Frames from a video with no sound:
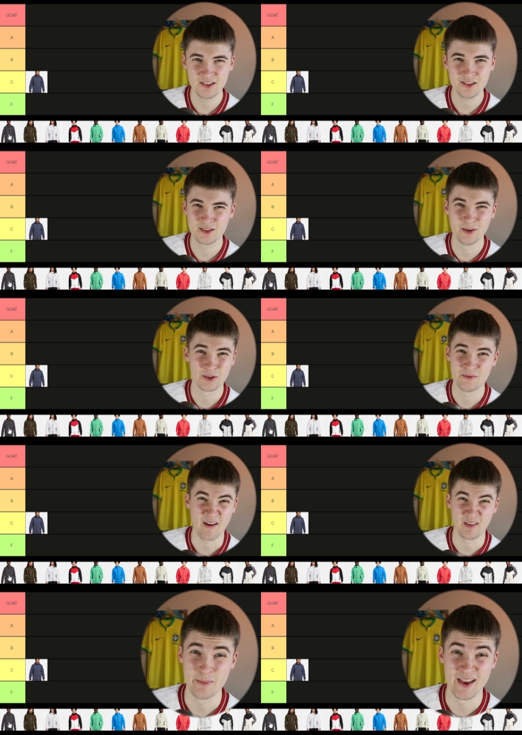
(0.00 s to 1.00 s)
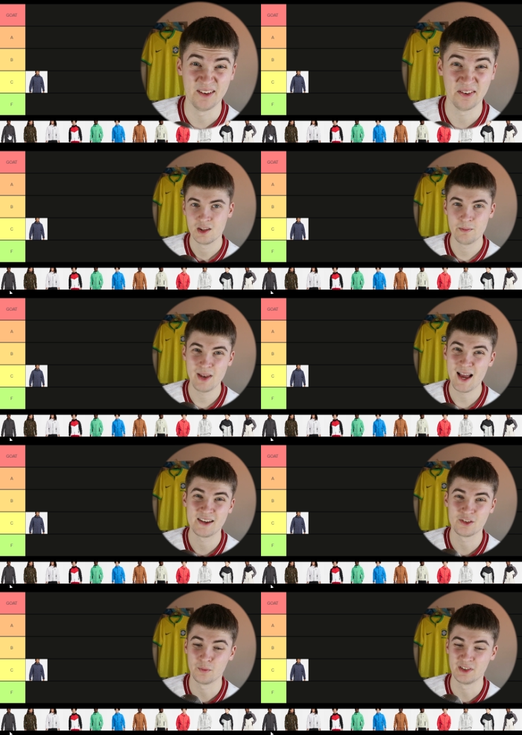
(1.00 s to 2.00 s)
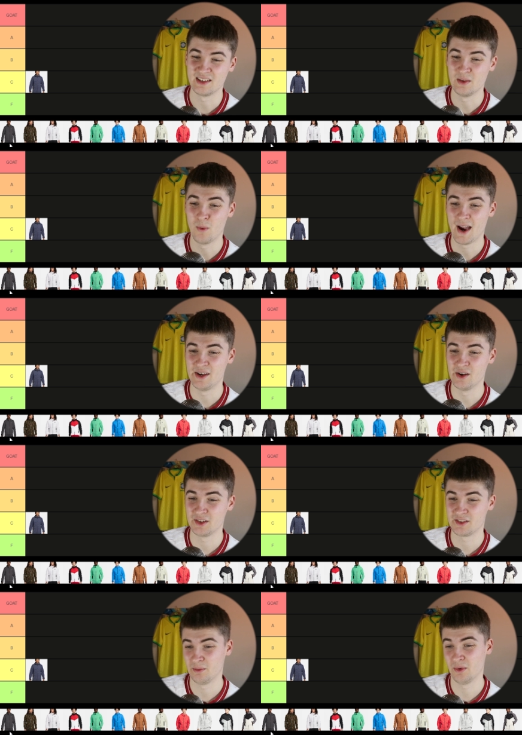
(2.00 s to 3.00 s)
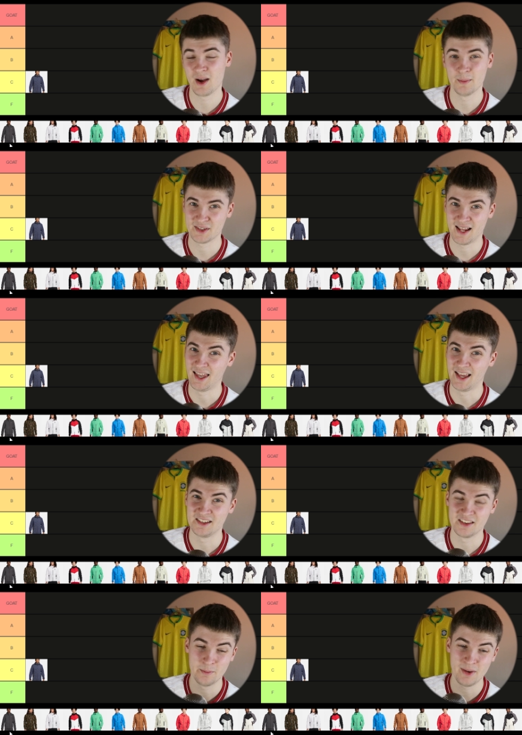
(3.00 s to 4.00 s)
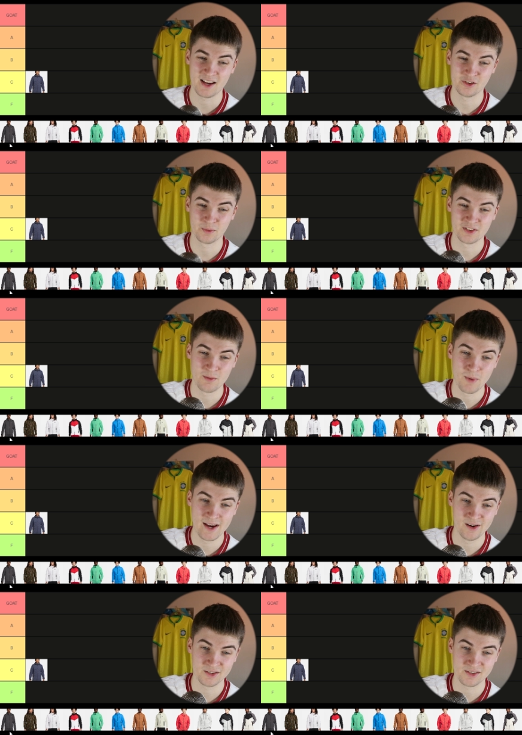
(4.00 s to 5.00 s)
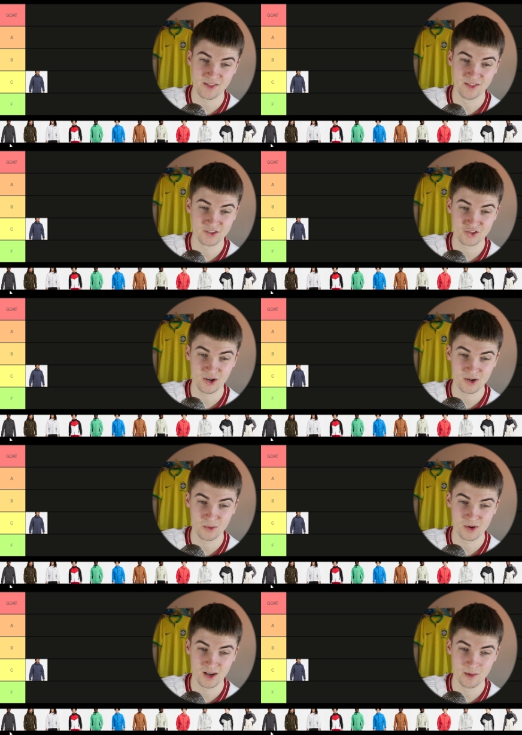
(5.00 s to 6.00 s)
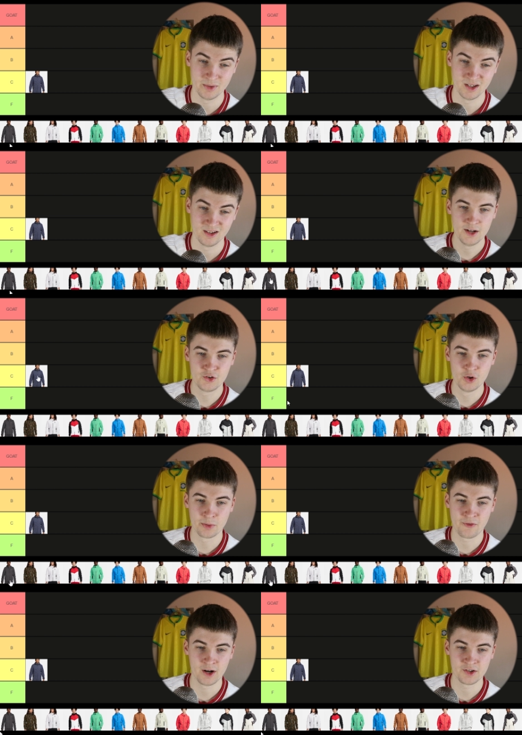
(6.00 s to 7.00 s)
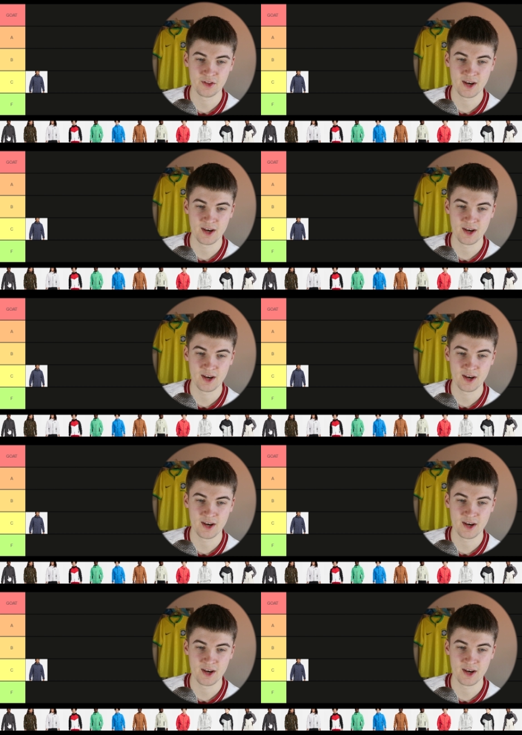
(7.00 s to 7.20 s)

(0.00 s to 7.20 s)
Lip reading: just looks very mid. The black is obviously way nicer. We'll come to that later. The black is obviously way nicer than this charcoal color, but I do prefer it to the